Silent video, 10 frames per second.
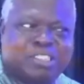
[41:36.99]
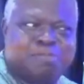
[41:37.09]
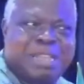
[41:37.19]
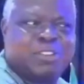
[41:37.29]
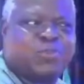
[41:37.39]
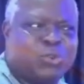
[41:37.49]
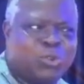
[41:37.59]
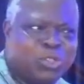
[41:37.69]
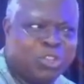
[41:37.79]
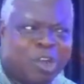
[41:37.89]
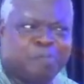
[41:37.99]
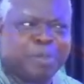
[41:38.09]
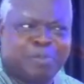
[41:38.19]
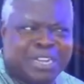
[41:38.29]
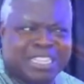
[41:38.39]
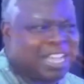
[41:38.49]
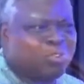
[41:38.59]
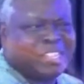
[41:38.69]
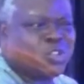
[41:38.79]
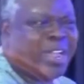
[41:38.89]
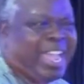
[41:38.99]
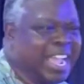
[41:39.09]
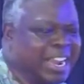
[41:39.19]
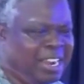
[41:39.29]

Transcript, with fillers: mindful of people that are going to hell.